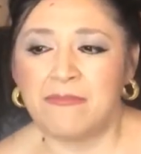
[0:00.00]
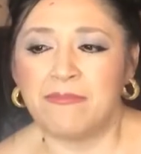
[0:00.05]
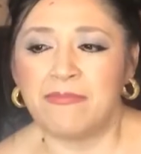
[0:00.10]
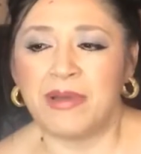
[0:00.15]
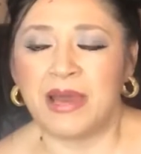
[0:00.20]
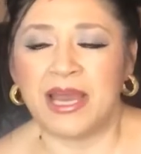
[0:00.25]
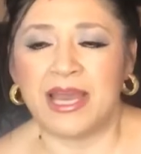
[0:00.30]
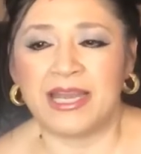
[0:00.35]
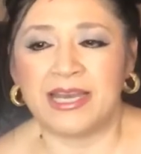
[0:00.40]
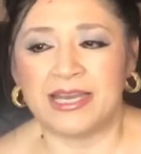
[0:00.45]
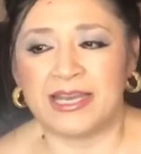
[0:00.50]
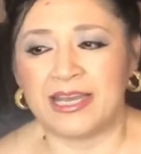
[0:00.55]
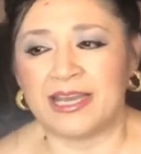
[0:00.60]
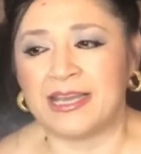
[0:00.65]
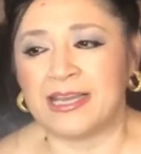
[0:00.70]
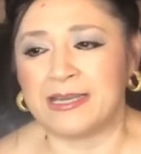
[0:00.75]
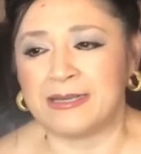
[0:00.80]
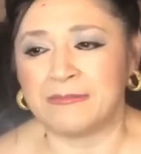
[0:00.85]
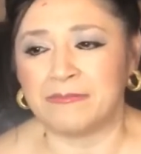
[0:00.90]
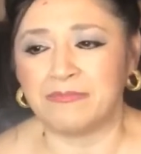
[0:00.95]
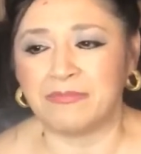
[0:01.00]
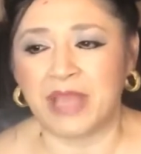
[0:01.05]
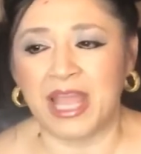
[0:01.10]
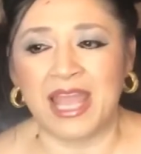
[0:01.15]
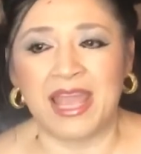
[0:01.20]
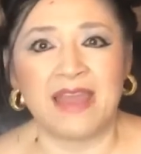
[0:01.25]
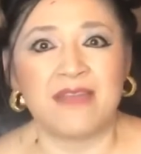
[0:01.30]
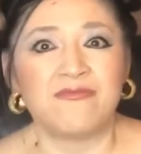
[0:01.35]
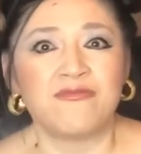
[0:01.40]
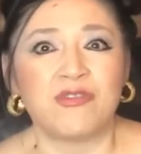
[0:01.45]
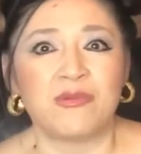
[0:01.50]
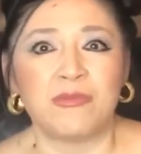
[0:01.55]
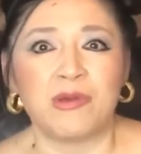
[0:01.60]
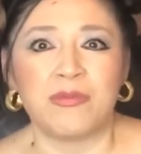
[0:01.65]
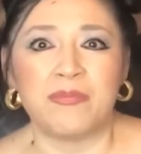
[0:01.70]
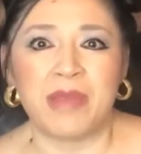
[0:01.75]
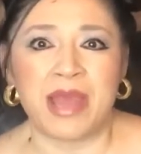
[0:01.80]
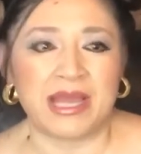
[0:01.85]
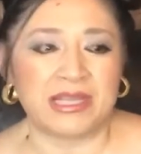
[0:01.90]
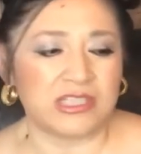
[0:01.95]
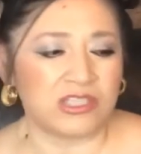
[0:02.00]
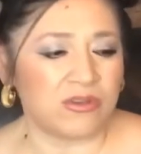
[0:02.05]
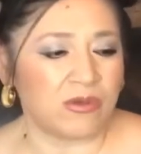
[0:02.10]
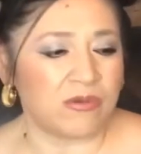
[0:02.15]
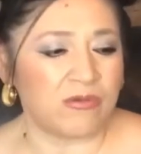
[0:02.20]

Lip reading: But I am from El Paso,